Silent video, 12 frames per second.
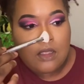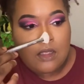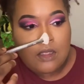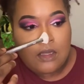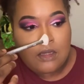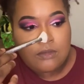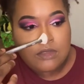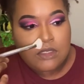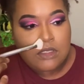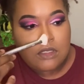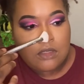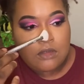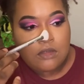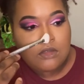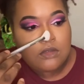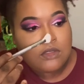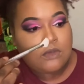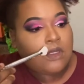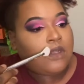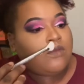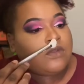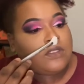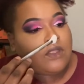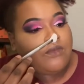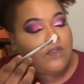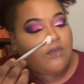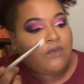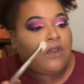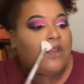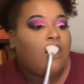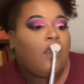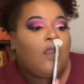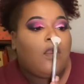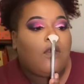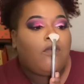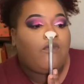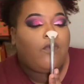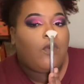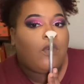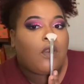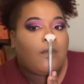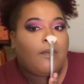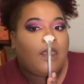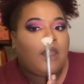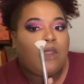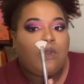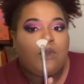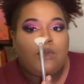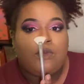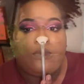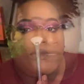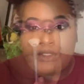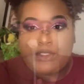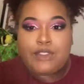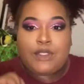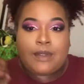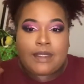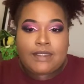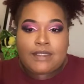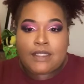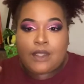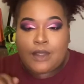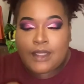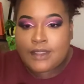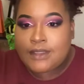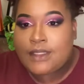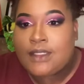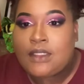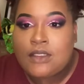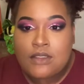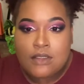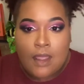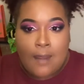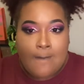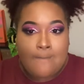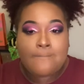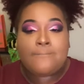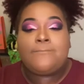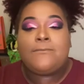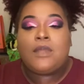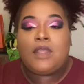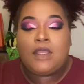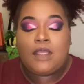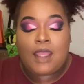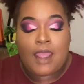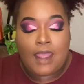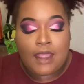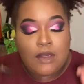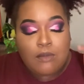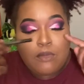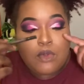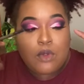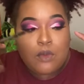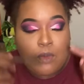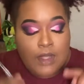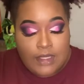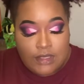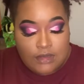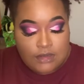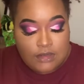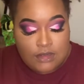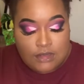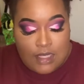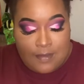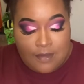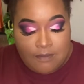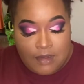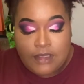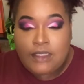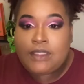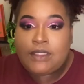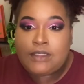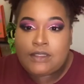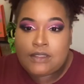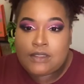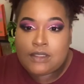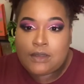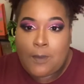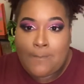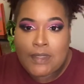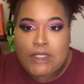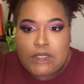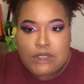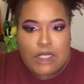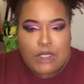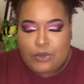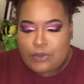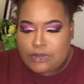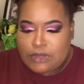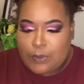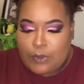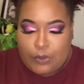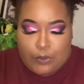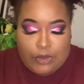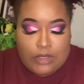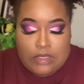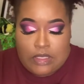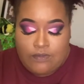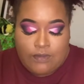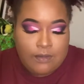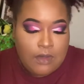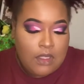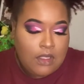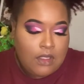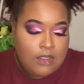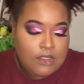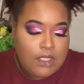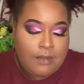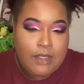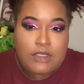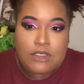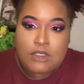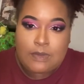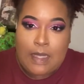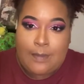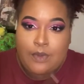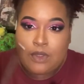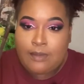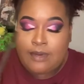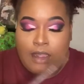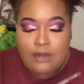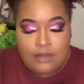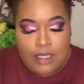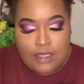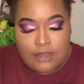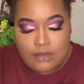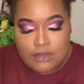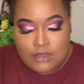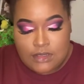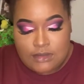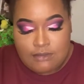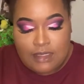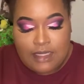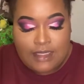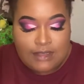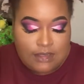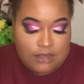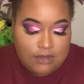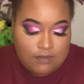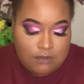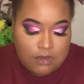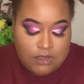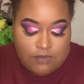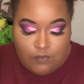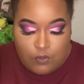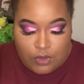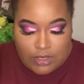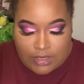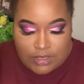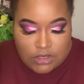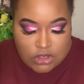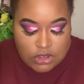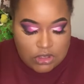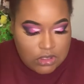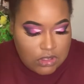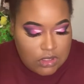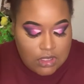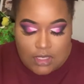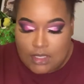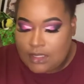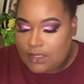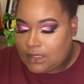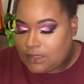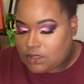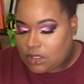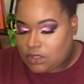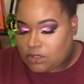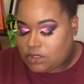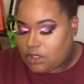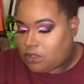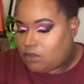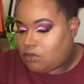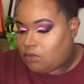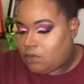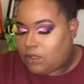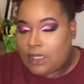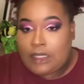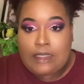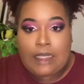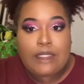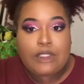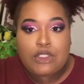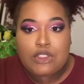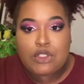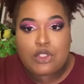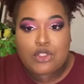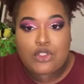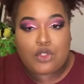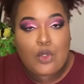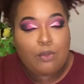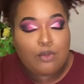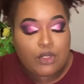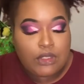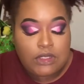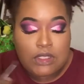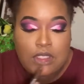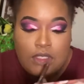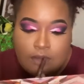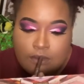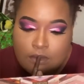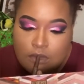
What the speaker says: and I'm just gonna use whatever is left over for my nose. So I did go ahead and I added more white to the top of my lids because I noticed they were a little uneven. So I'm about to just pop on a brown liner. This is Molasses from the Sephora collection. It's our gel liners. They're so pretty.